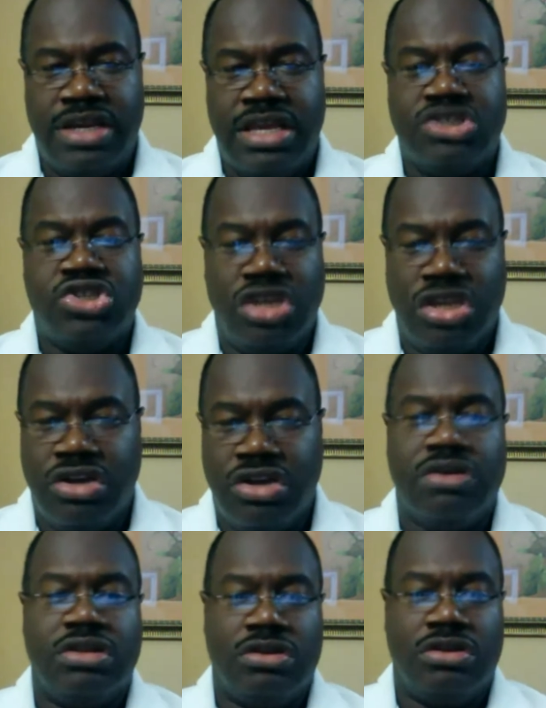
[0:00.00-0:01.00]

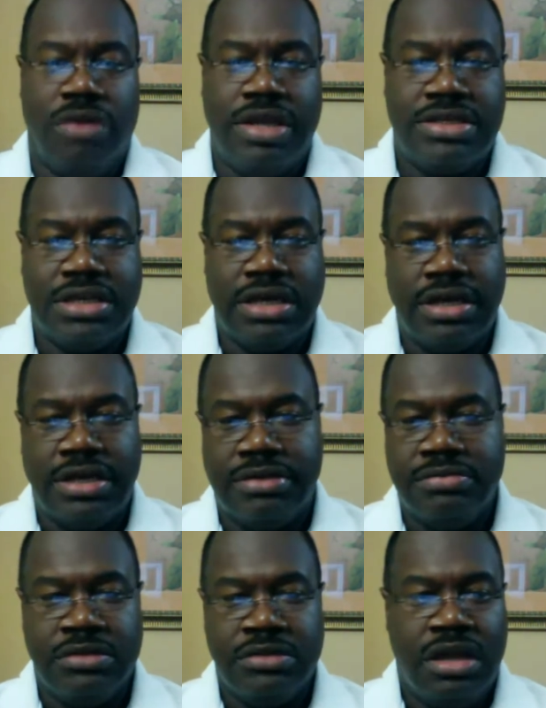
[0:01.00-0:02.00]
engineer, the great
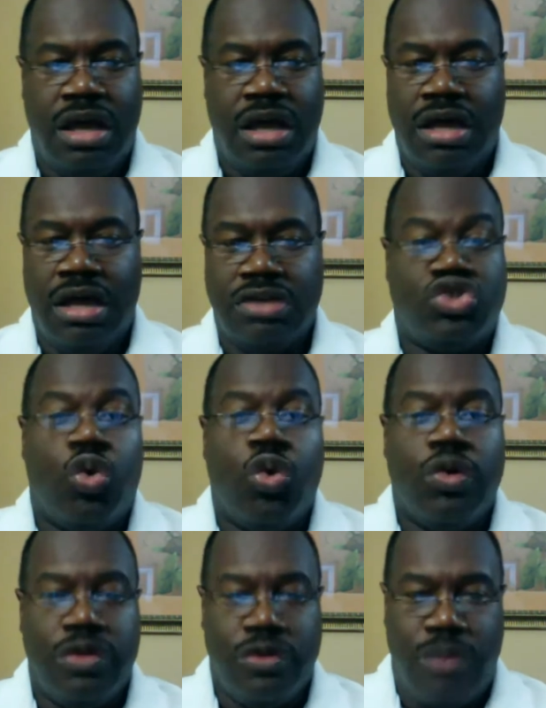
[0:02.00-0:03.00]

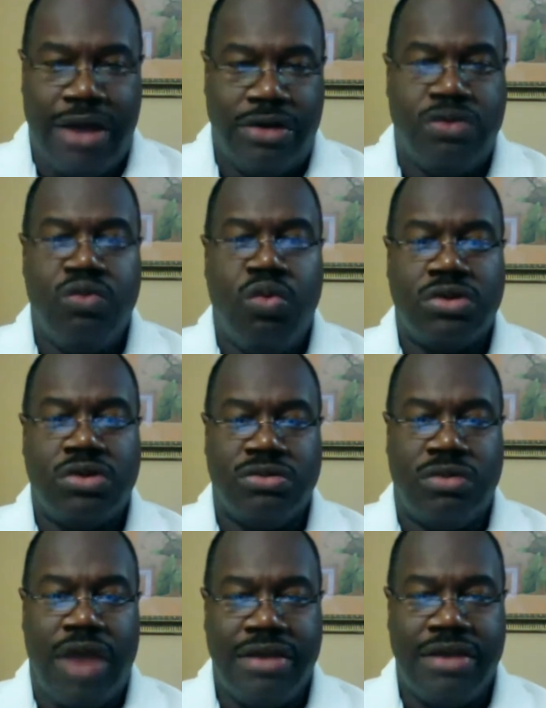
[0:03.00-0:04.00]
story writer who wants to
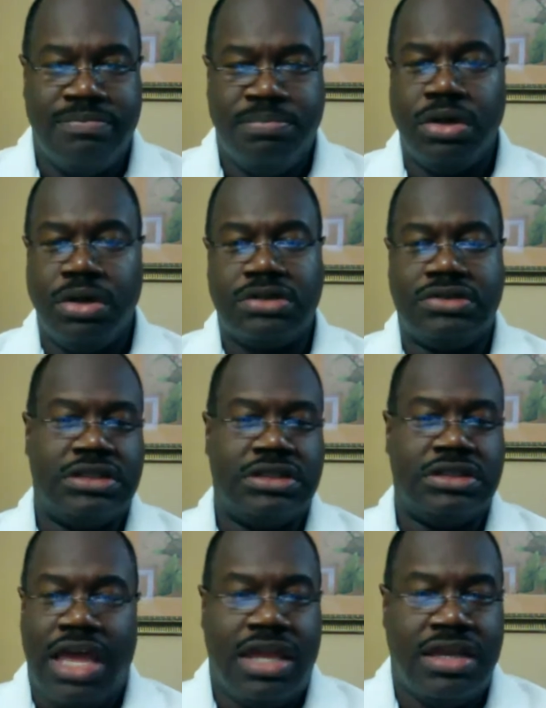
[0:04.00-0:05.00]
write books
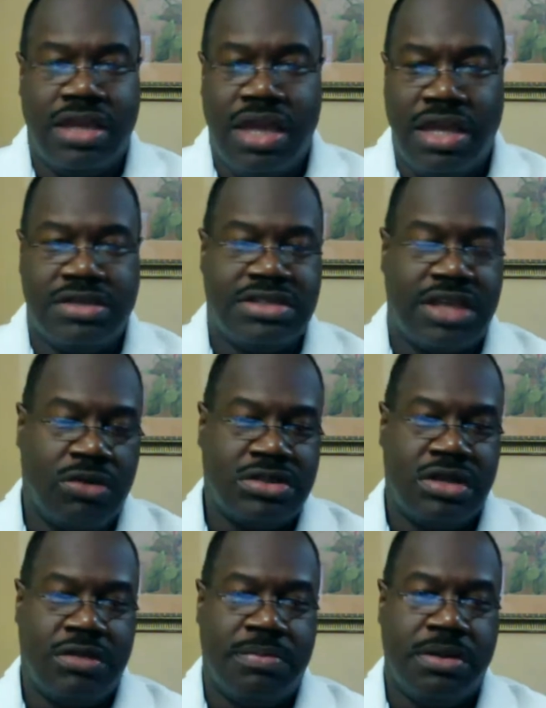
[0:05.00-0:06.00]
and
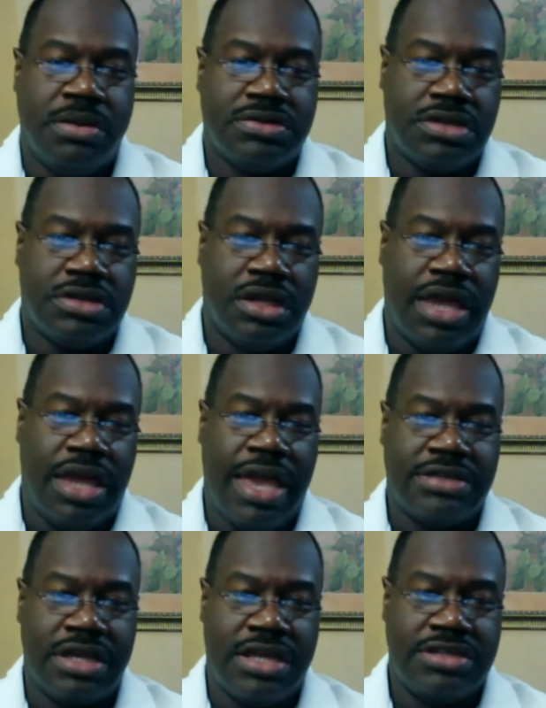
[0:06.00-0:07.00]
sells their books
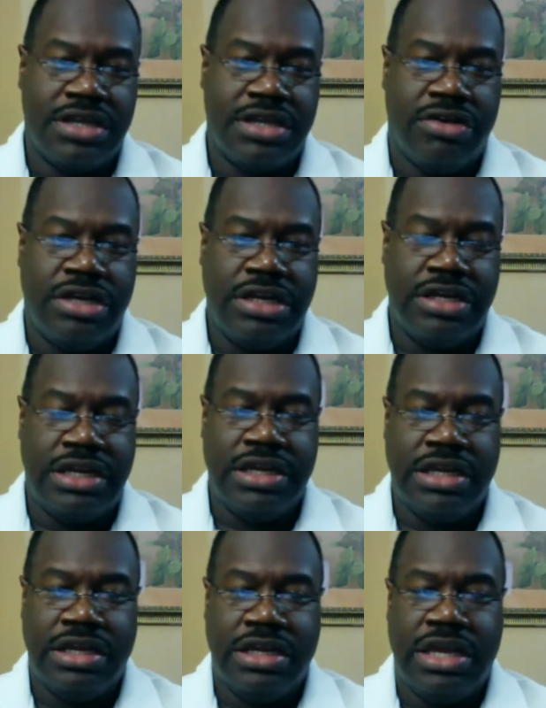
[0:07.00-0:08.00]
as they're
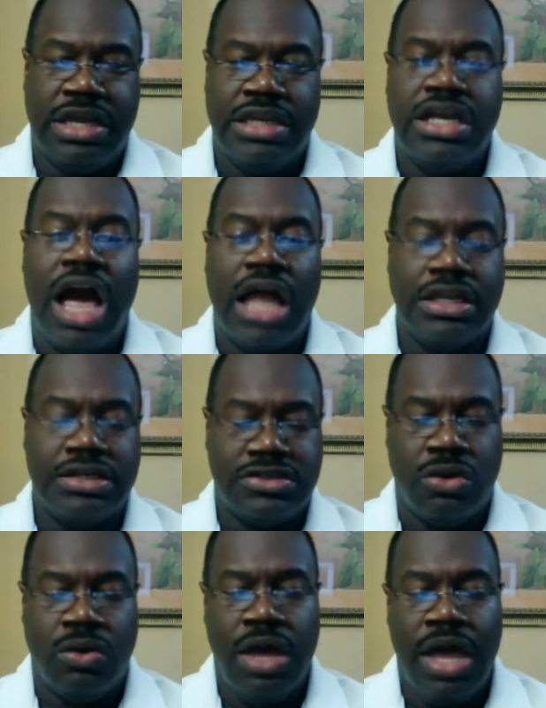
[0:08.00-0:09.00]
in college.
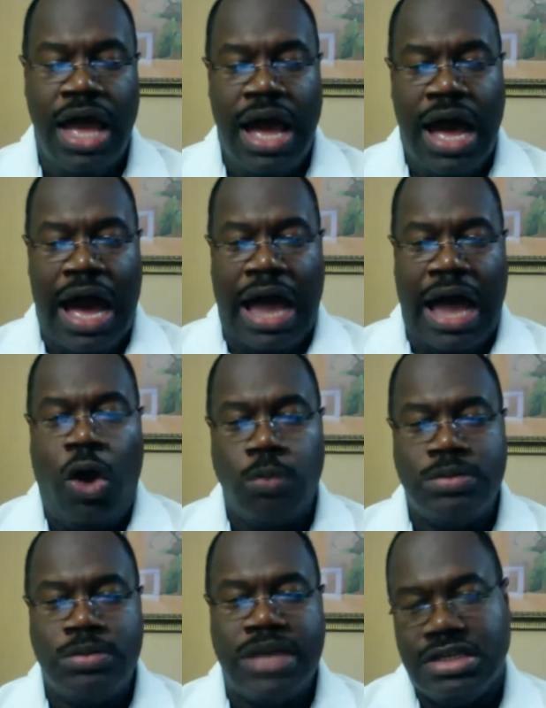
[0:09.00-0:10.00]
So I
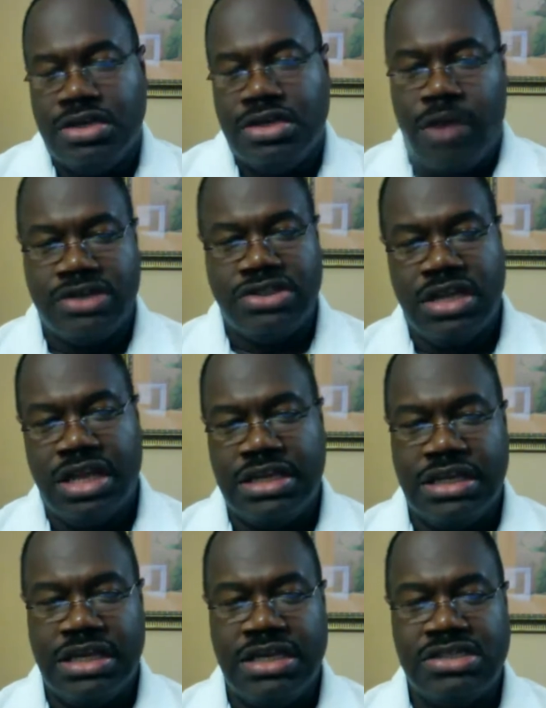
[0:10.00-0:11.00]
hope that's the direction that
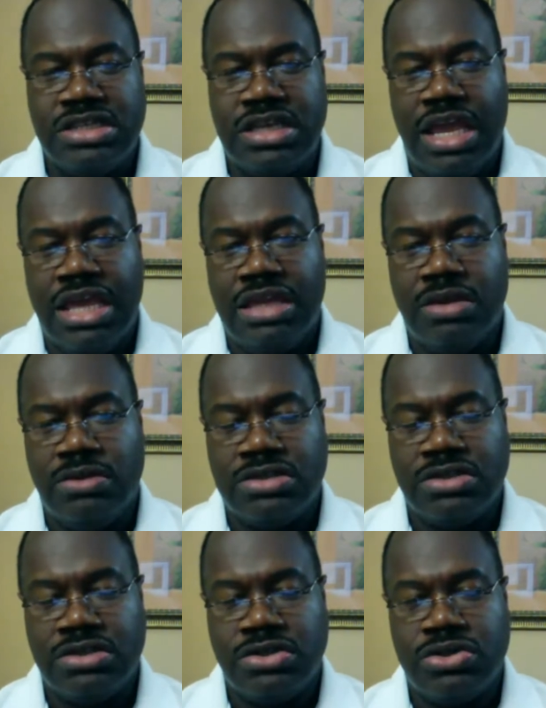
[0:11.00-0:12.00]
the NCAA and those
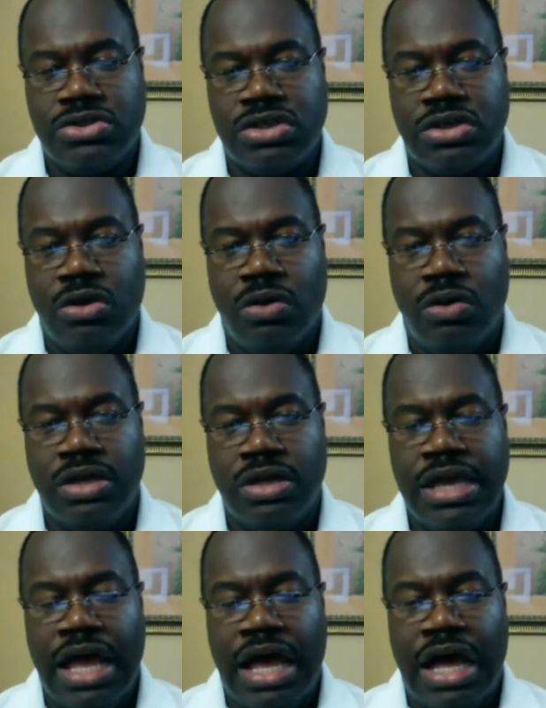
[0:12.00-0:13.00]
institutions are going,
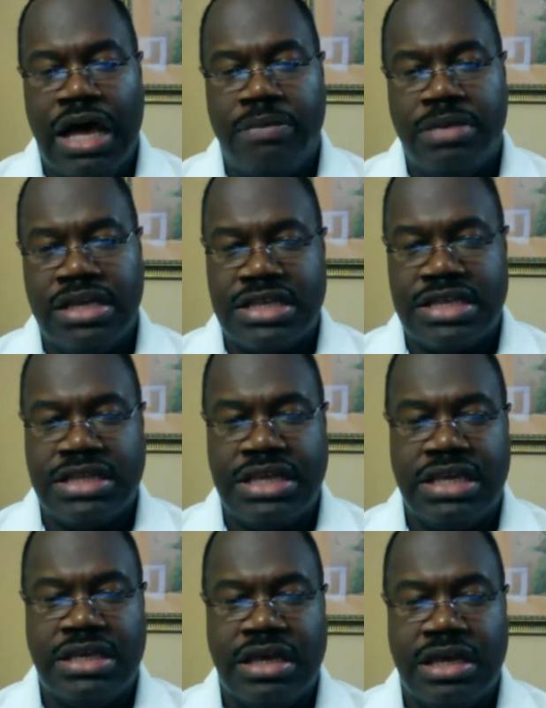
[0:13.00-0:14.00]
because I
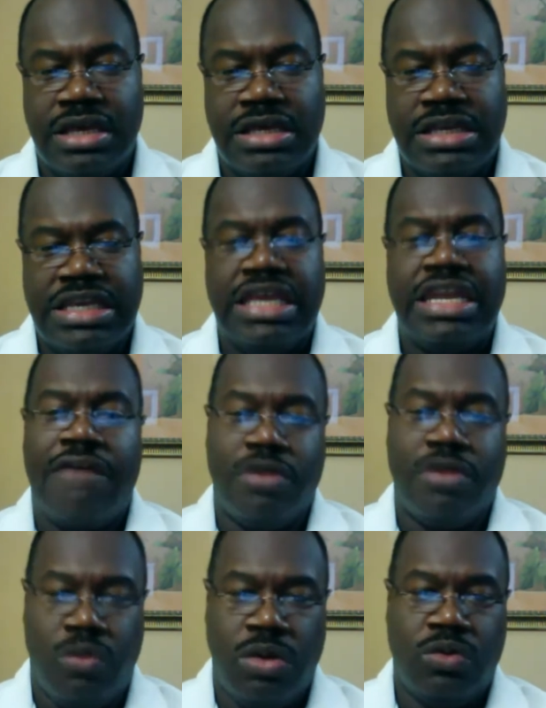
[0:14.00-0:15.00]
think in the end
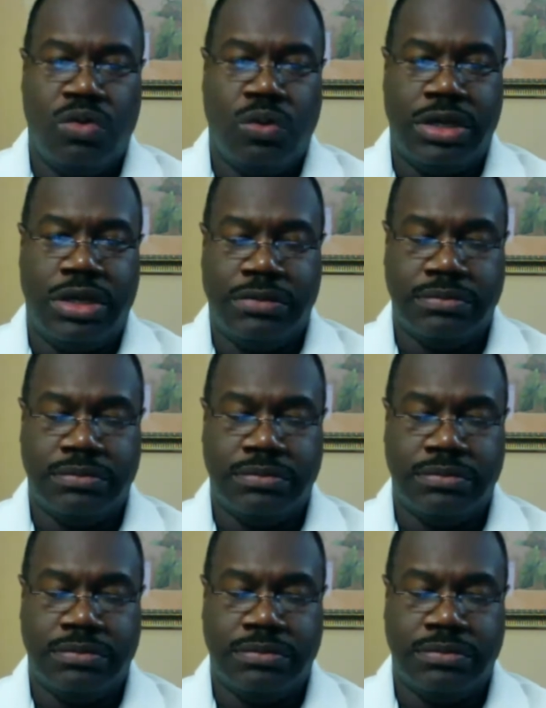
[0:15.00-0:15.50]
everyone will win.